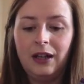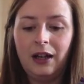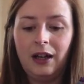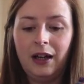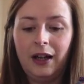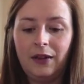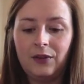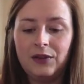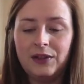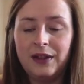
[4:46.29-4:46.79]

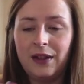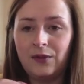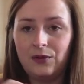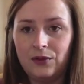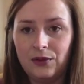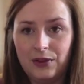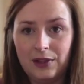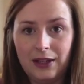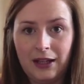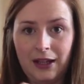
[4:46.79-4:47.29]
I have
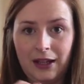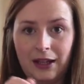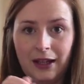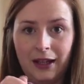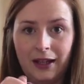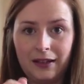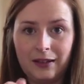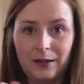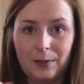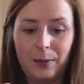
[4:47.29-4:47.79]
70
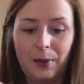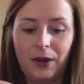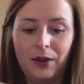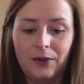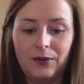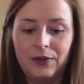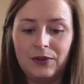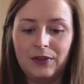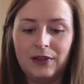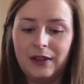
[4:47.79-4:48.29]

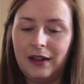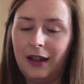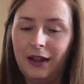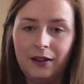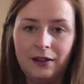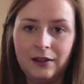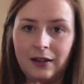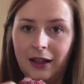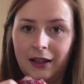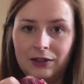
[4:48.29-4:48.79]
hexapuffs,
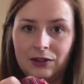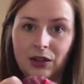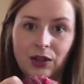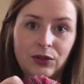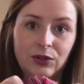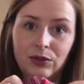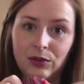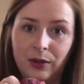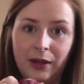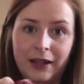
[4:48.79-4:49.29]
and that
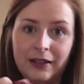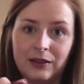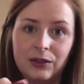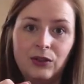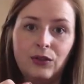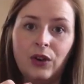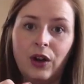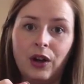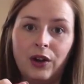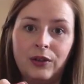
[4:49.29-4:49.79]
total
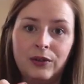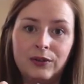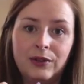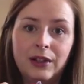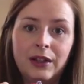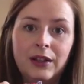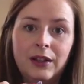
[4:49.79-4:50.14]
hasn't grown